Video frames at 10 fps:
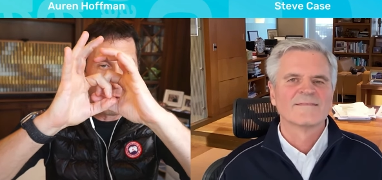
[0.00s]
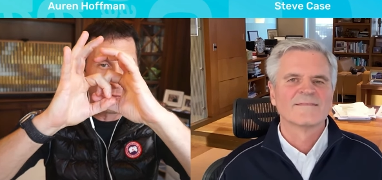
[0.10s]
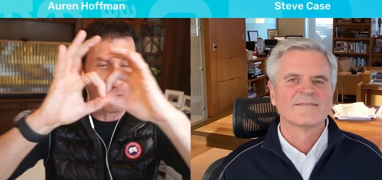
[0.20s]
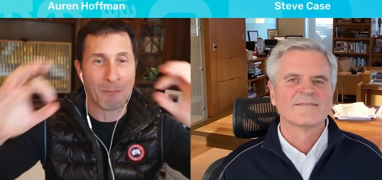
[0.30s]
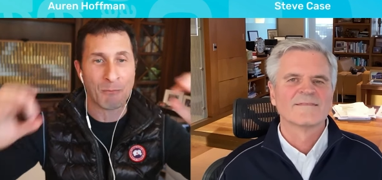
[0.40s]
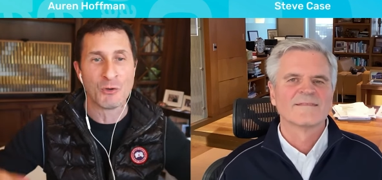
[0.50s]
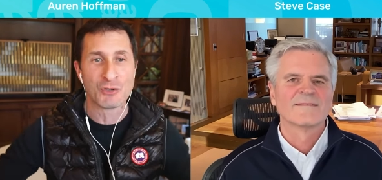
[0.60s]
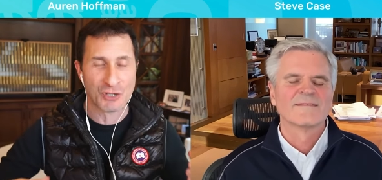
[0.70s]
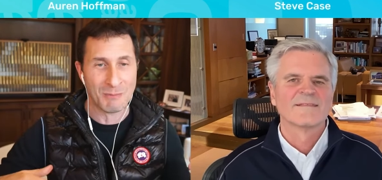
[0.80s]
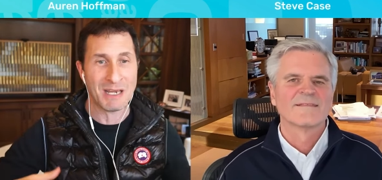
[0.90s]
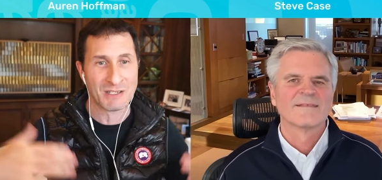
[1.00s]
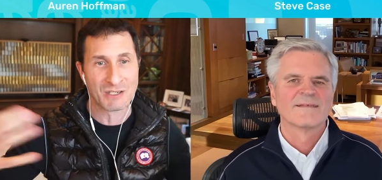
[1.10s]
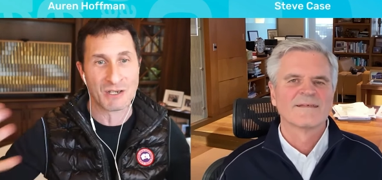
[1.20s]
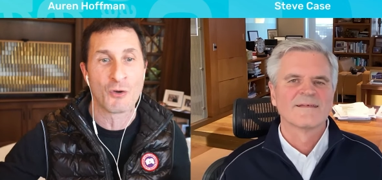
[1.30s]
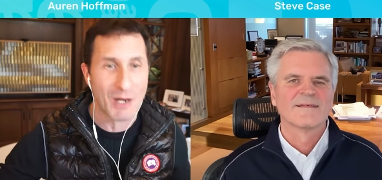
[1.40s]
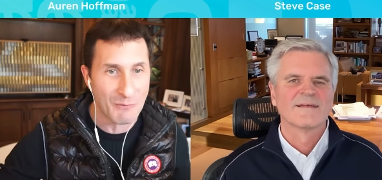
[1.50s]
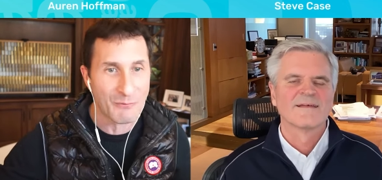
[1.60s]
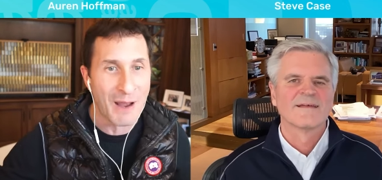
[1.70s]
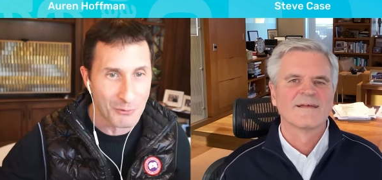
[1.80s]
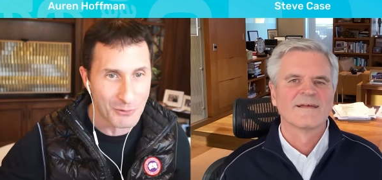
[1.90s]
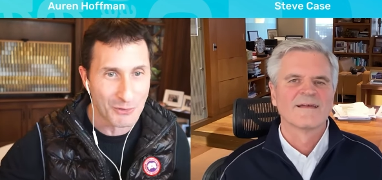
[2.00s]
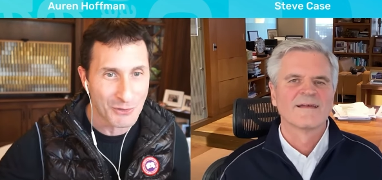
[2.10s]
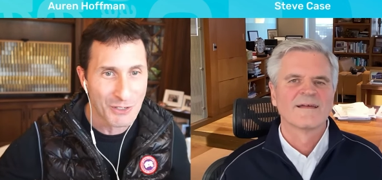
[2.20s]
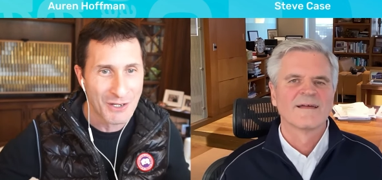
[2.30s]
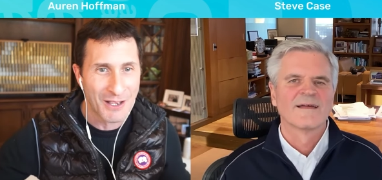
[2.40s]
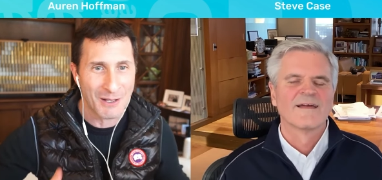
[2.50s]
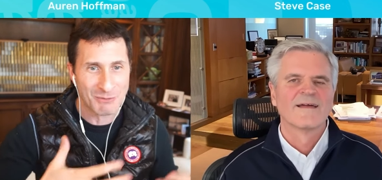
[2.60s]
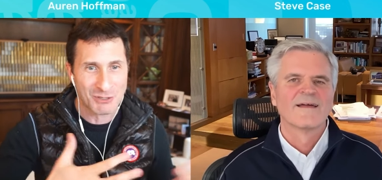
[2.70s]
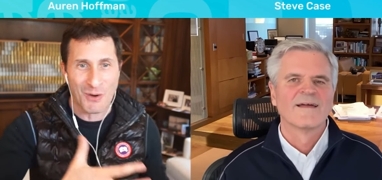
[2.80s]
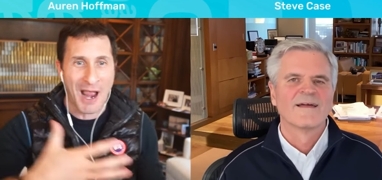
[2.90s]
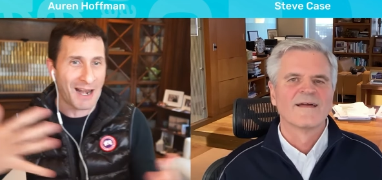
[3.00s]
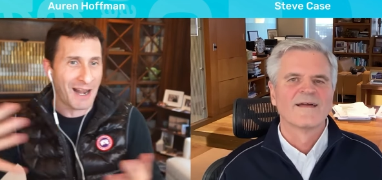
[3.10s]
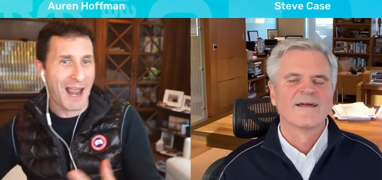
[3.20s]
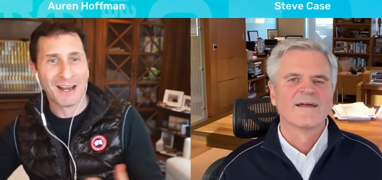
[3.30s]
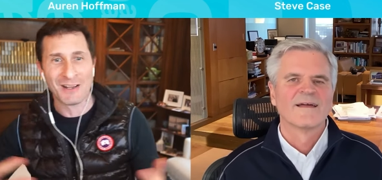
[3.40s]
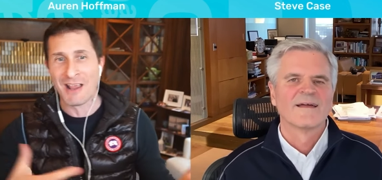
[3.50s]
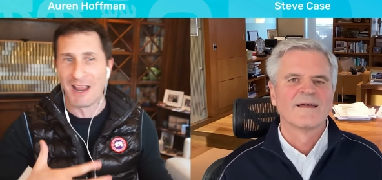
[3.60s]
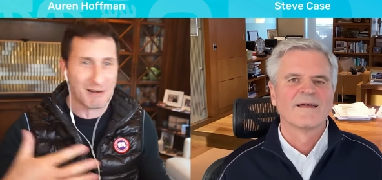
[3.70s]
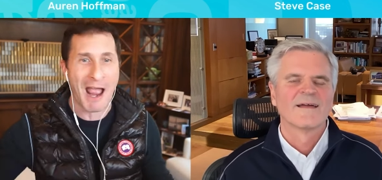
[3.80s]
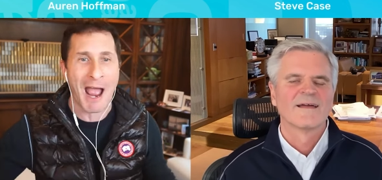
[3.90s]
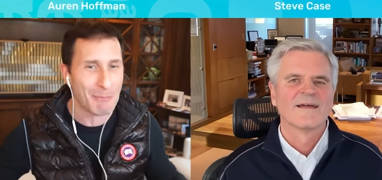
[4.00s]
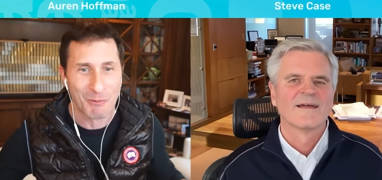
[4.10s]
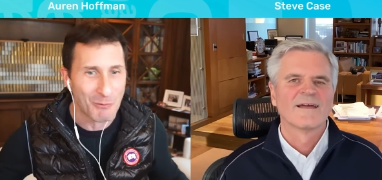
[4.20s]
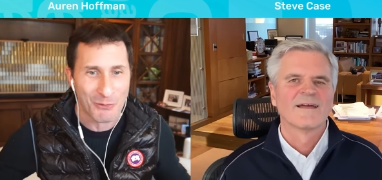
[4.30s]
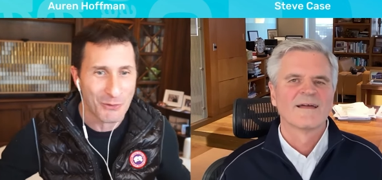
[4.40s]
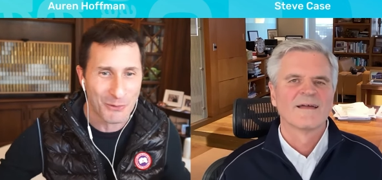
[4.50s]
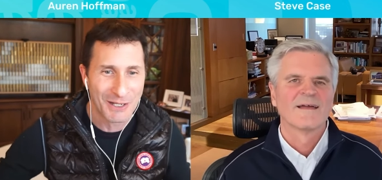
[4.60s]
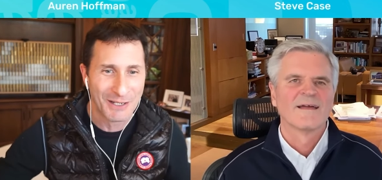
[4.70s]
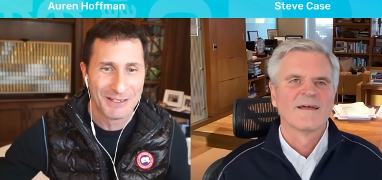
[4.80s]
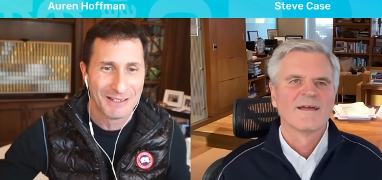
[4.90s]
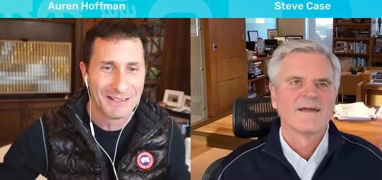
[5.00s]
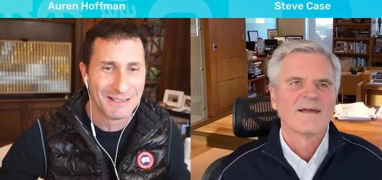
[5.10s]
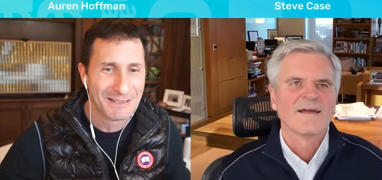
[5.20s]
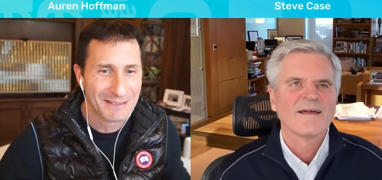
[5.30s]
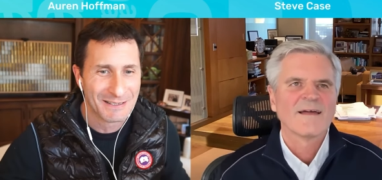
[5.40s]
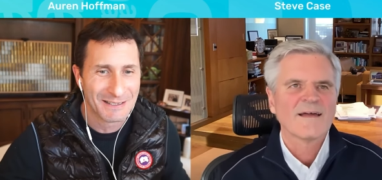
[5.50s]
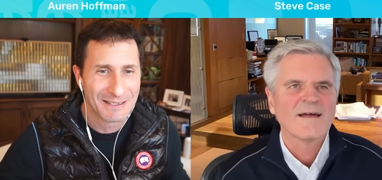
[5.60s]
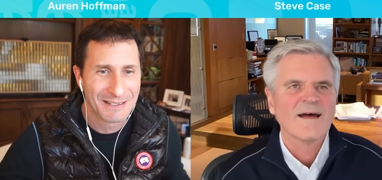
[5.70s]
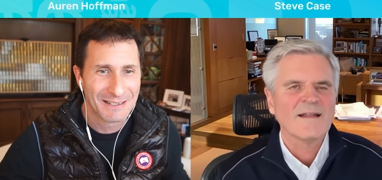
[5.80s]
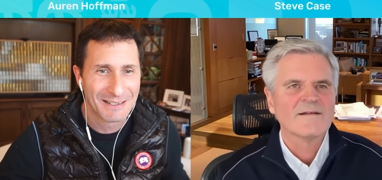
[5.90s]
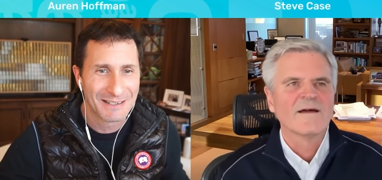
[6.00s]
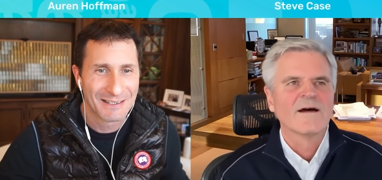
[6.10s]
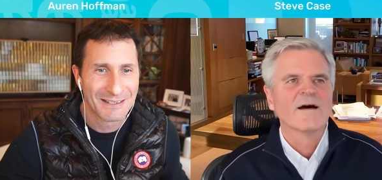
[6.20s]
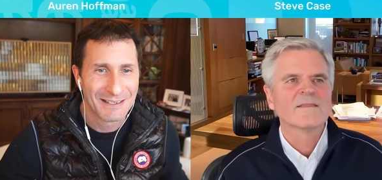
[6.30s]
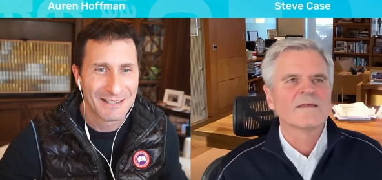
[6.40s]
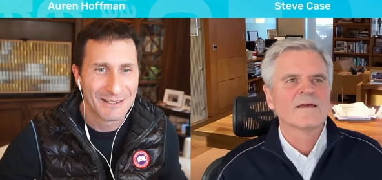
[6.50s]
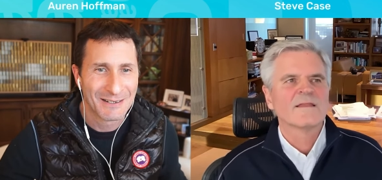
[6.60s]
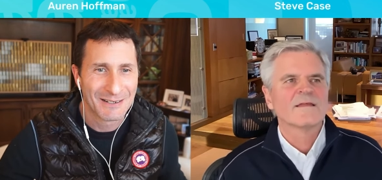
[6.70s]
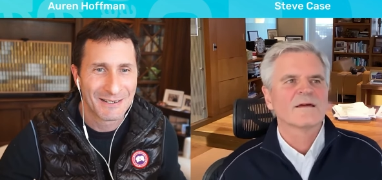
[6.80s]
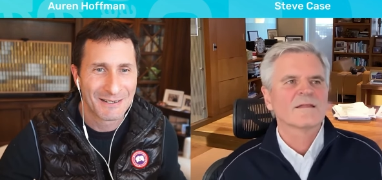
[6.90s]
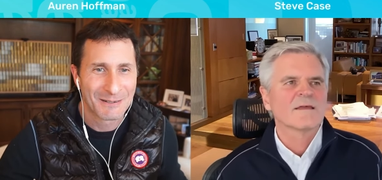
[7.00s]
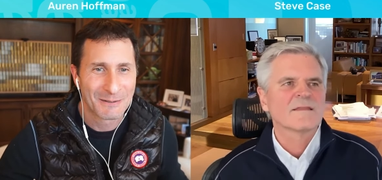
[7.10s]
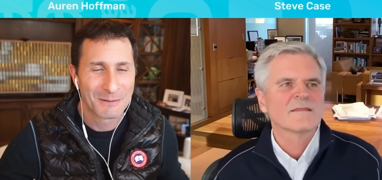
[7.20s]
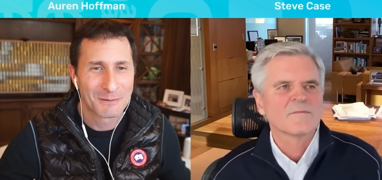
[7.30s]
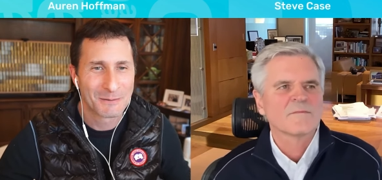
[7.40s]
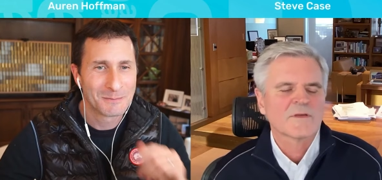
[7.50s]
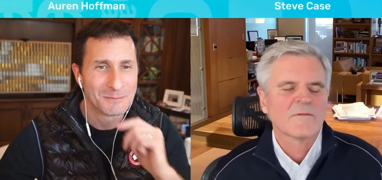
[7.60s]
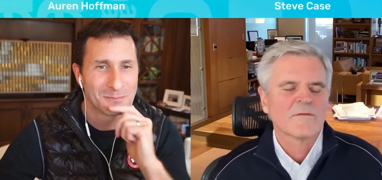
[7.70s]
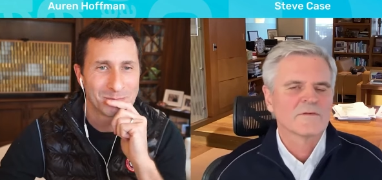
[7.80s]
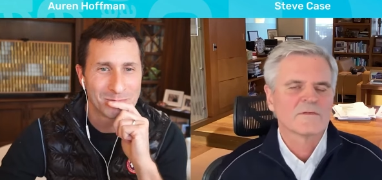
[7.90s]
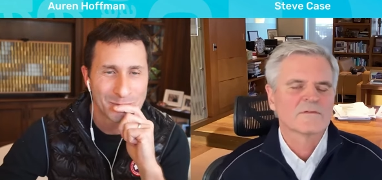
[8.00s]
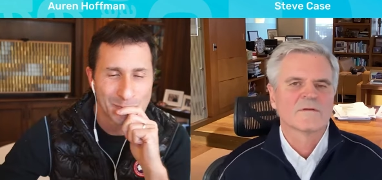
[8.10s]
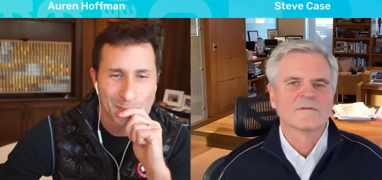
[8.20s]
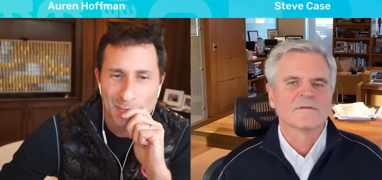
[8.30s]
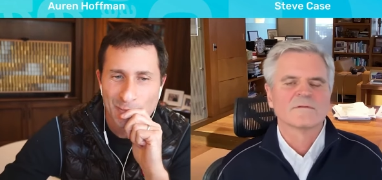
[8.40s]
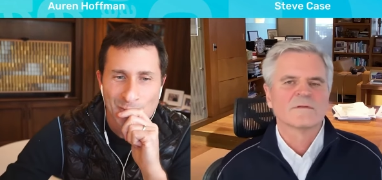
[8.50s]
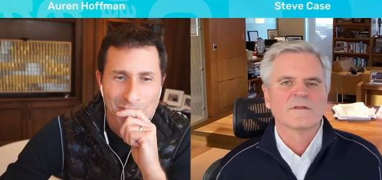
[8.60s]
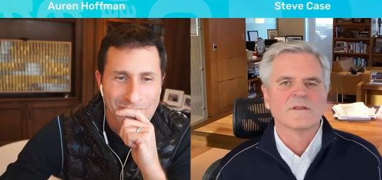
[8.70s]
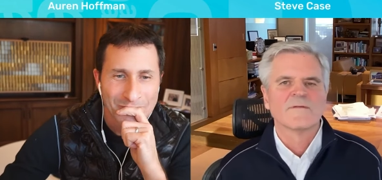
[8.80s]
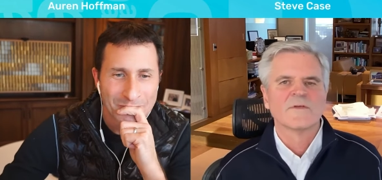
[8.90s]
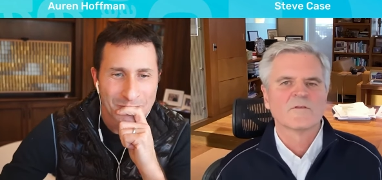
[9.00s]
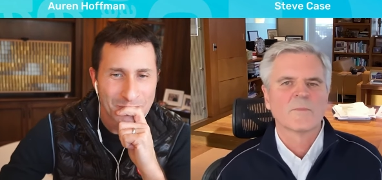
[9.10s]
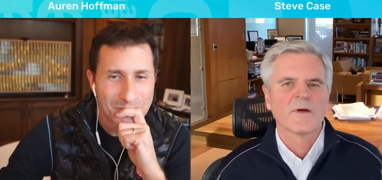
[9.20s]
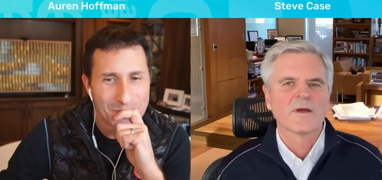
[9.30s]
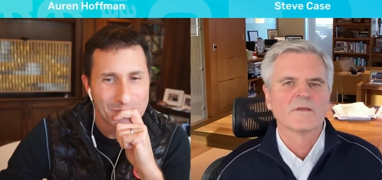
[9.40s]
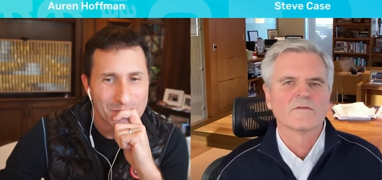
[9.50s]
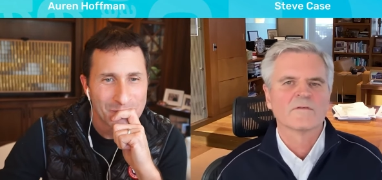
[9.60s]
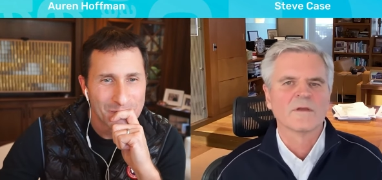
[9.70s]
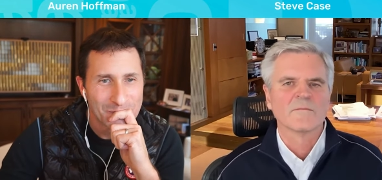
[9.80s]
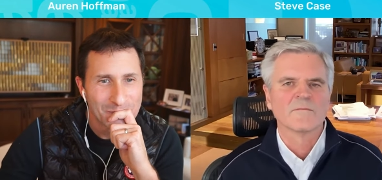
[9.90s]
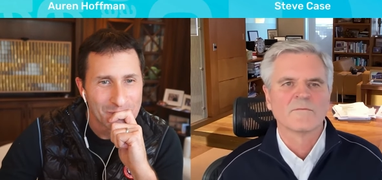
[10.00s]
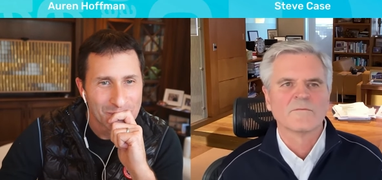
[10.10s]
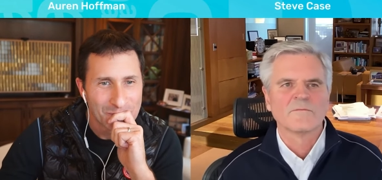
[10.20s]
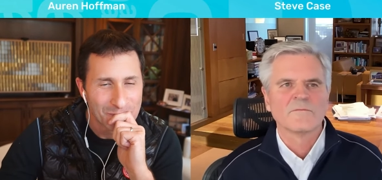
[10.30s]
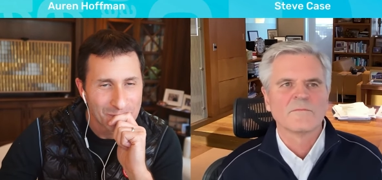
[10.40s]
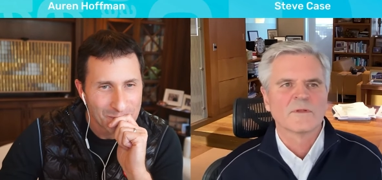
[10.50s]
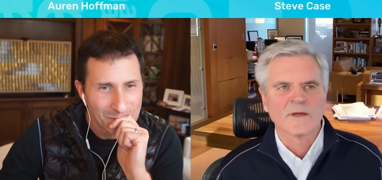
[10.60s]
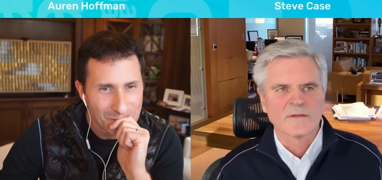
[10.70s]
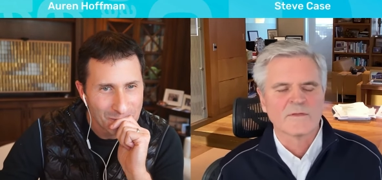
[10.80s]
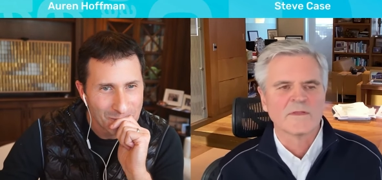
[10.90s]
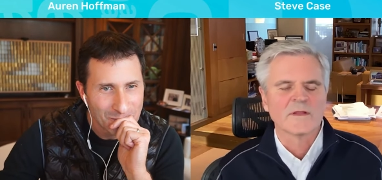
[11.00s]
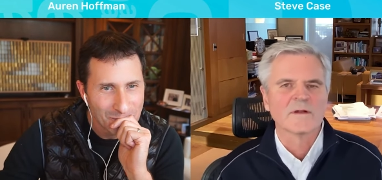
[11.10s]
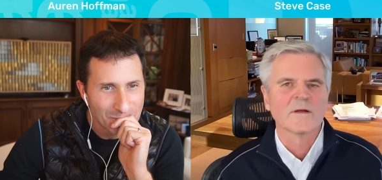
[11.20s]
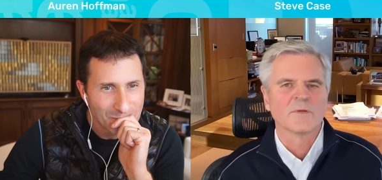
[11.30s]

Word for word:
Speaker 1: overlap usually means a great founder. Um, so, how, how did that happen with you?
Speaker 2: I don't know. I, I think I, I, some of it just uh, you know lived experience and, and like the internet